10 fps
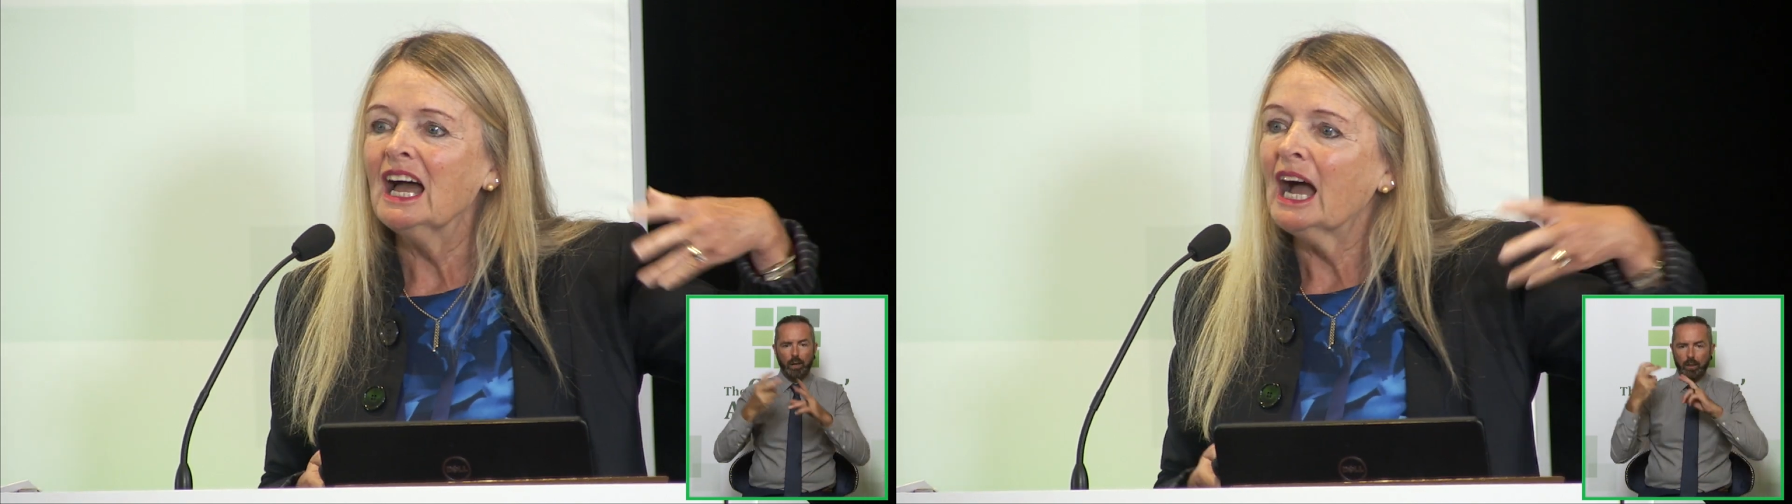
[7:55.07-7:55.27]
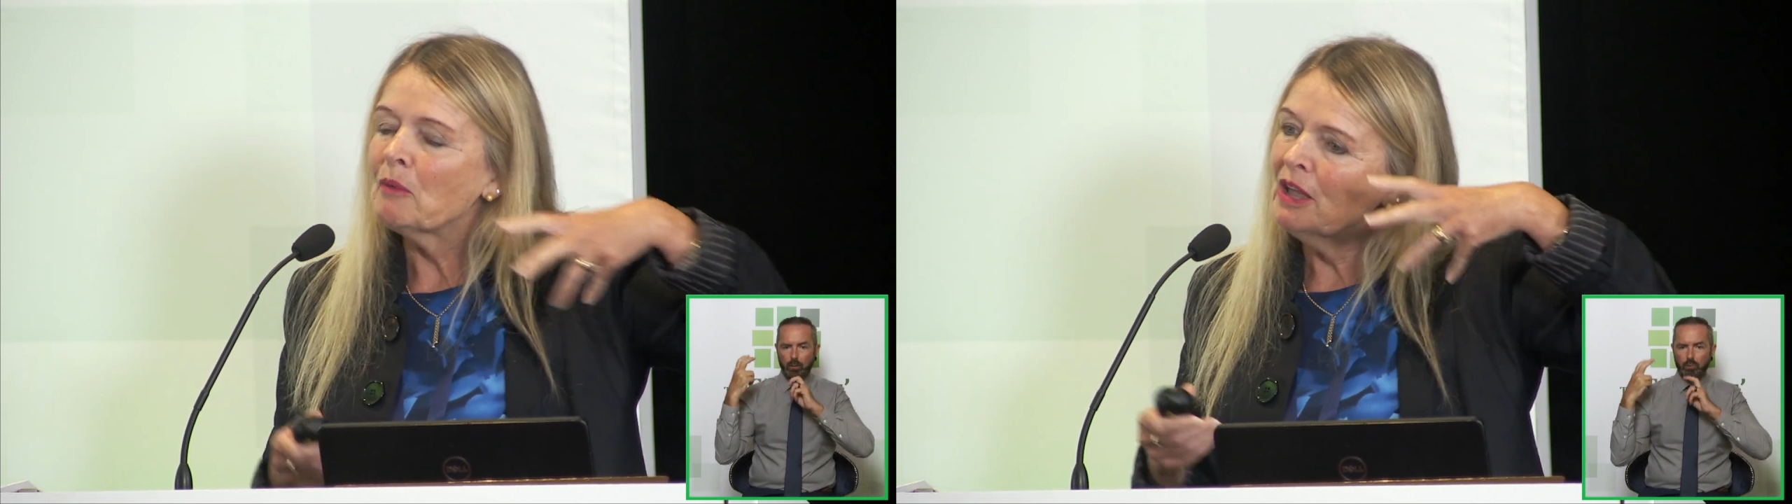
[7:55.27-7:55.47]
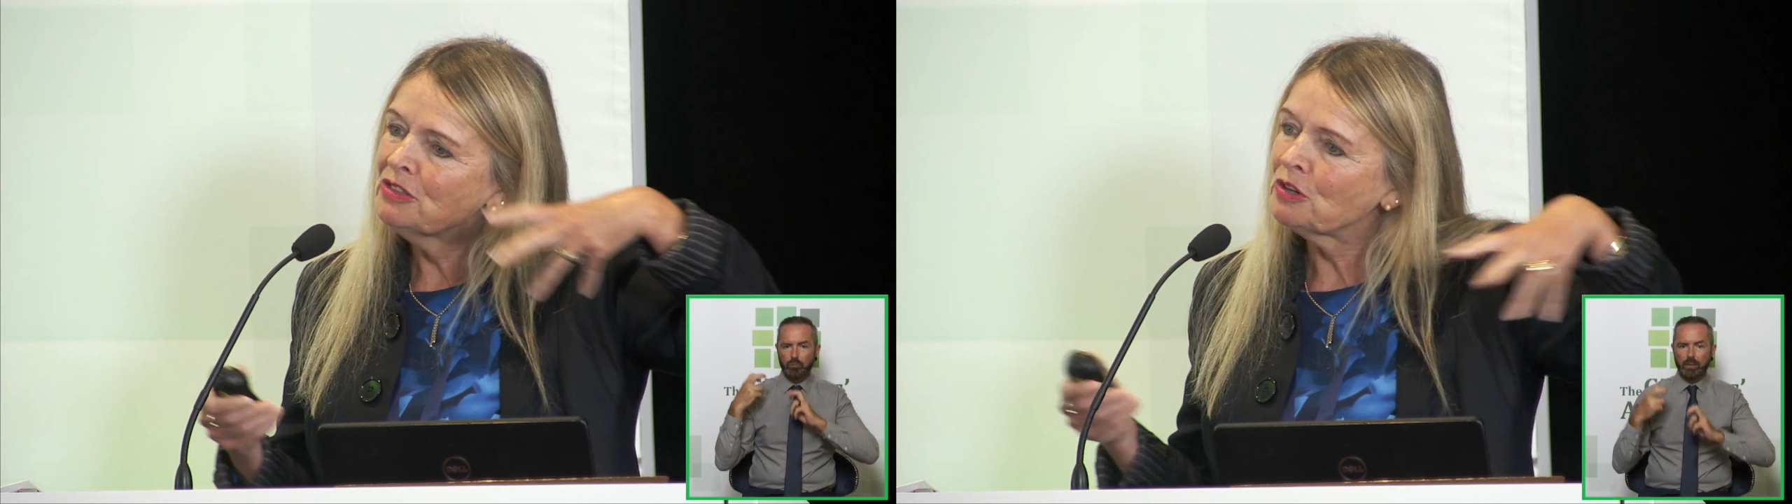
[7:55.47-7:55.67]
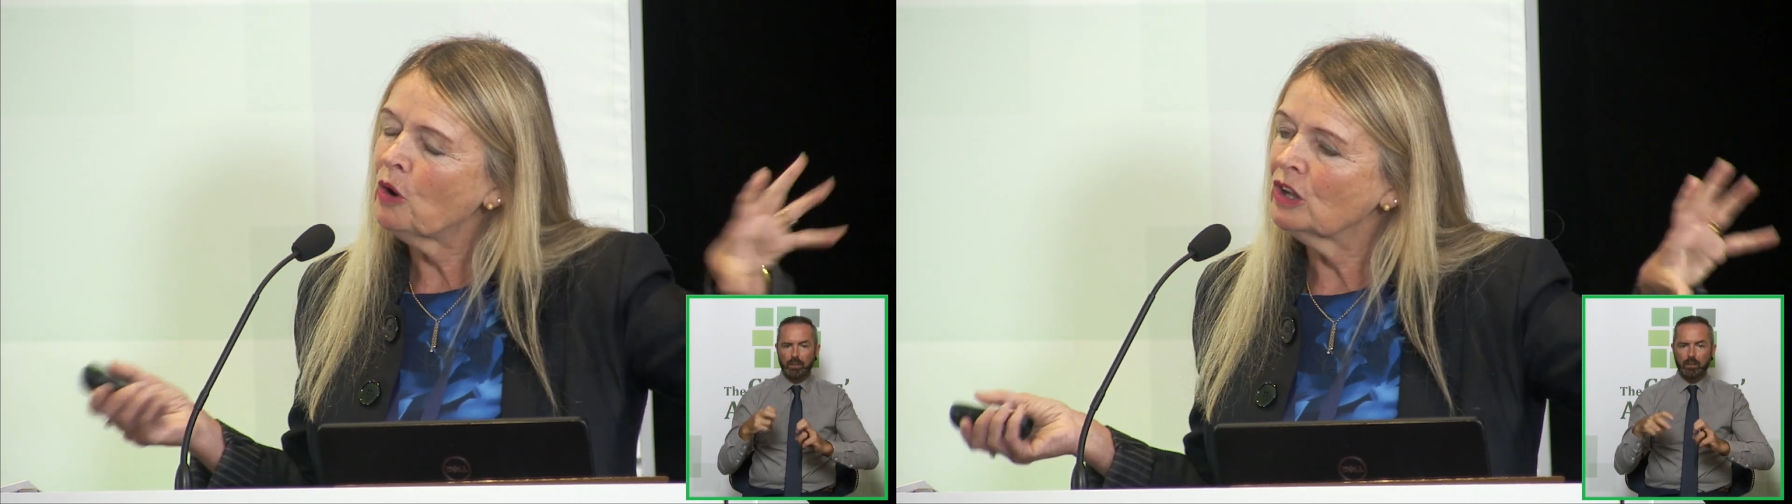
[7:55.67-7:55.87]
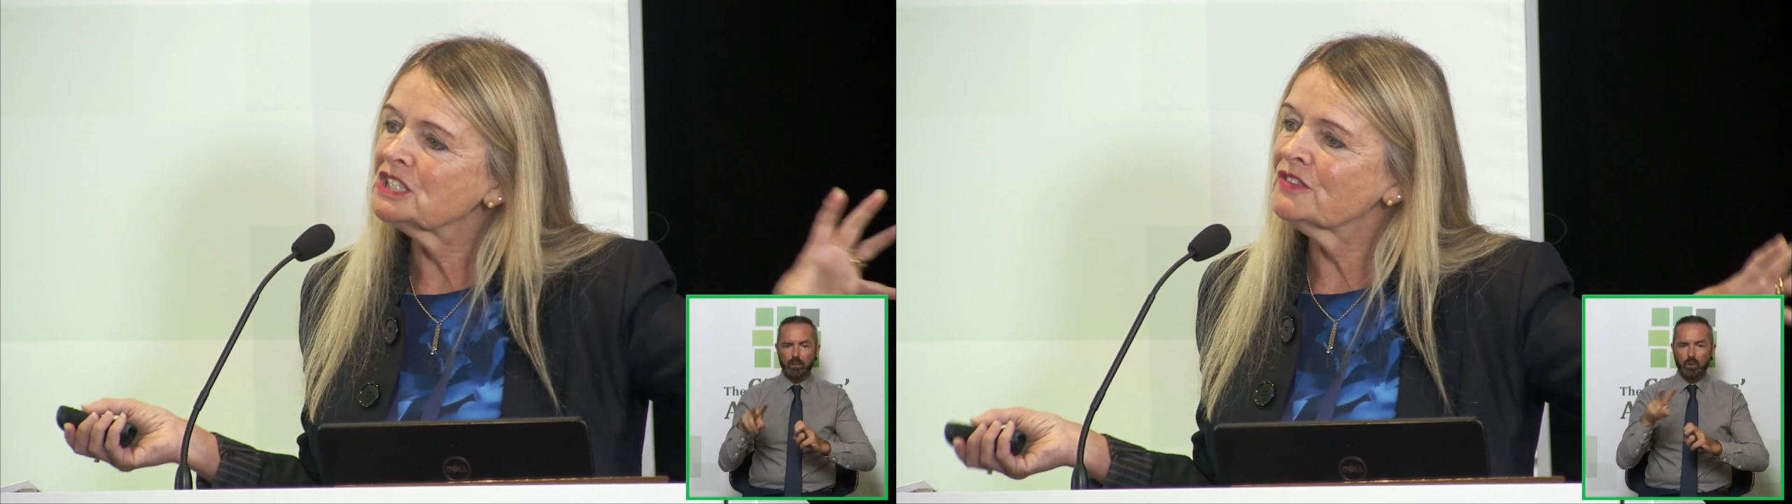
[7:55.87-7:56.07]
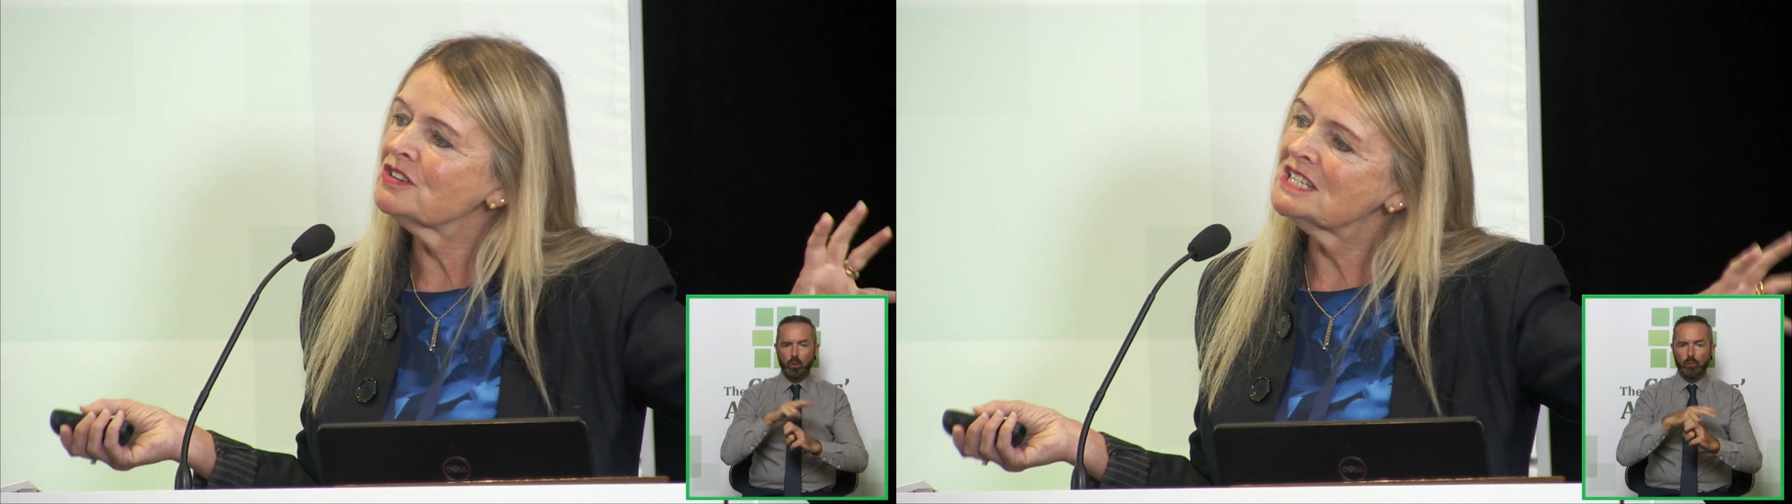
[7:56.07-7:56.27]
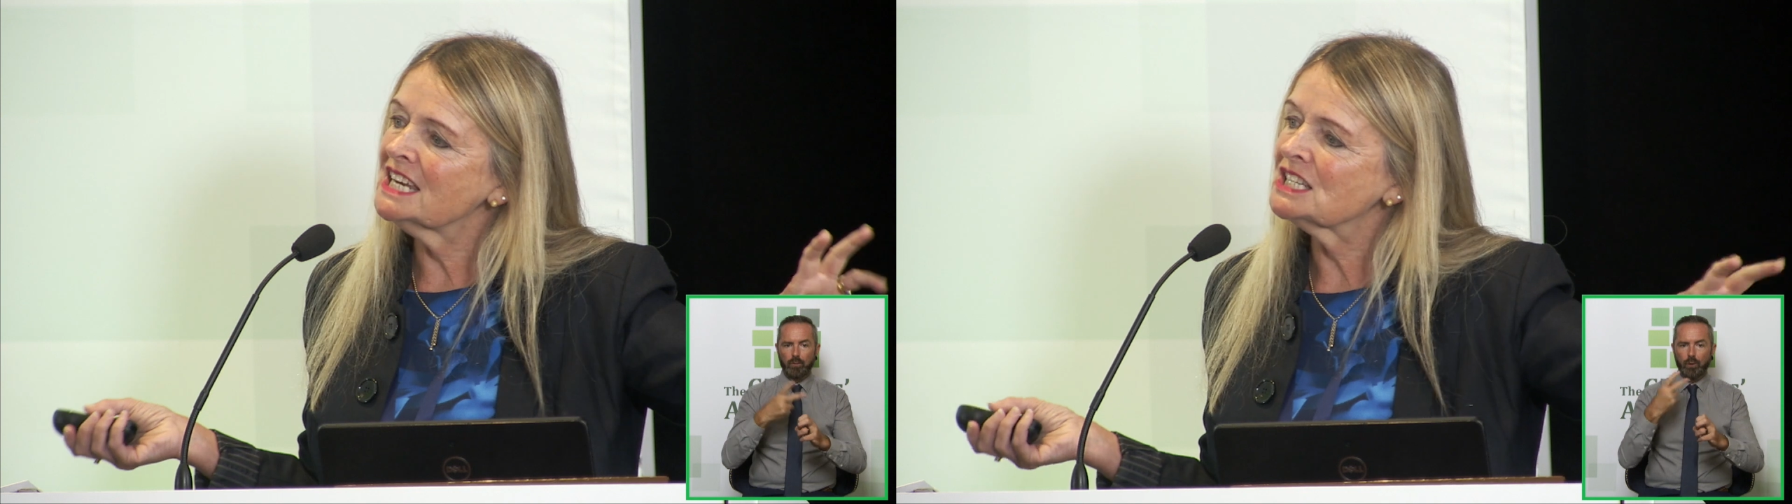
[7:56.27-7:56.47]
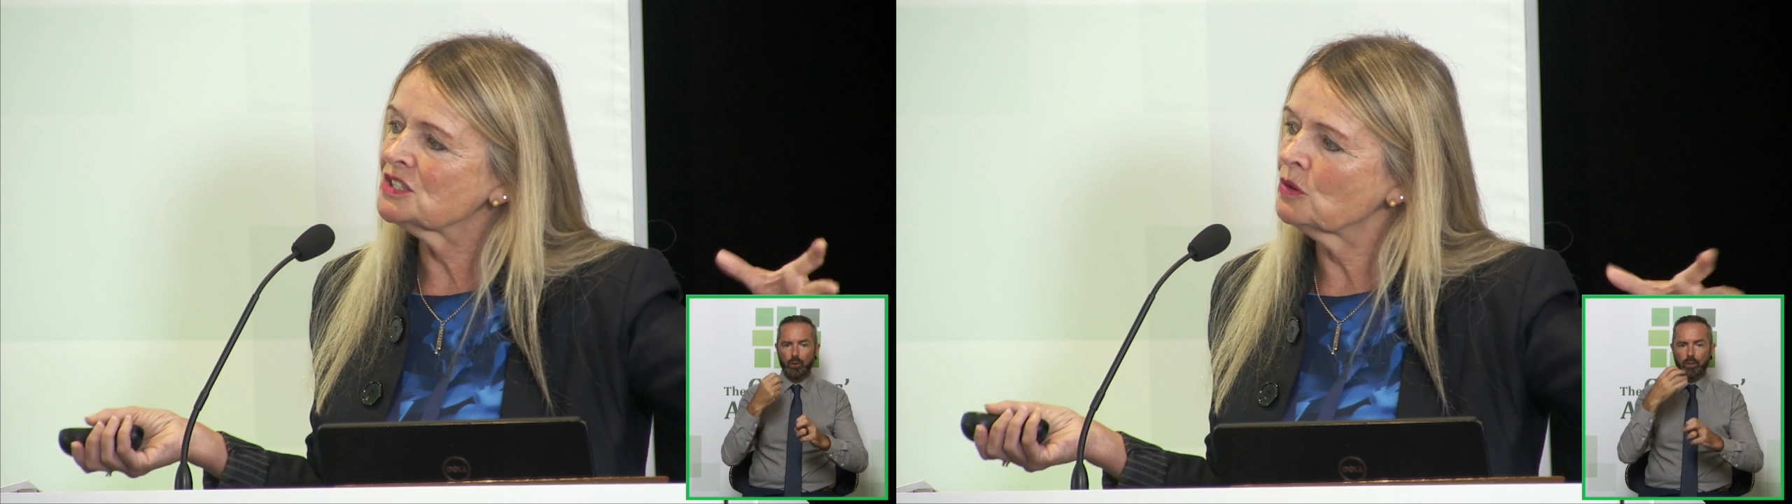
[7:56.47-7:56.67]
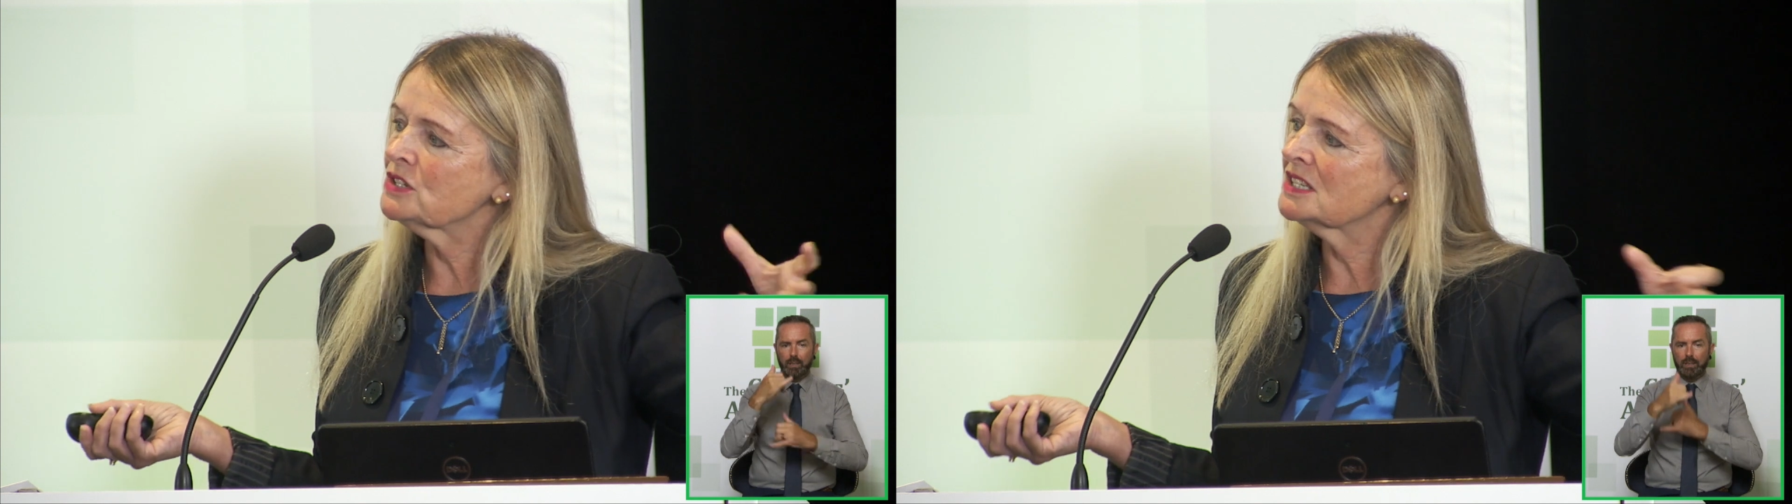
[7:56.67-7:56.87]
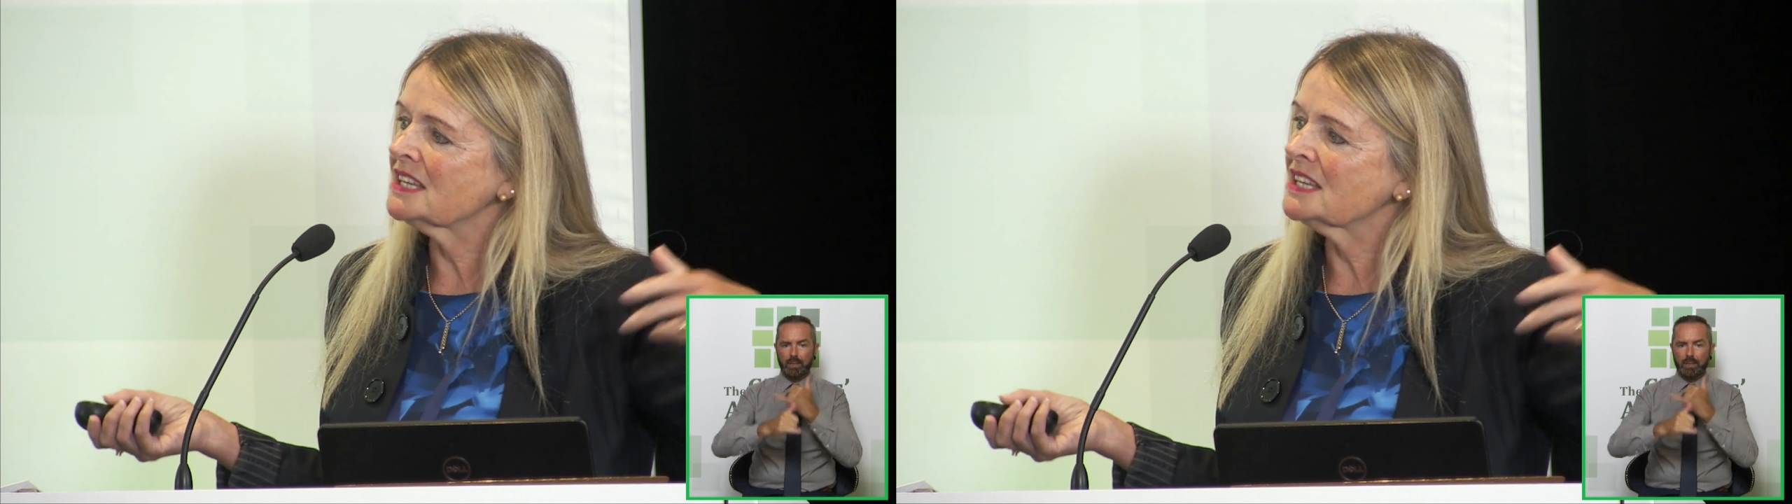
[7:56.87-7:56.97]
I went through all the different data sources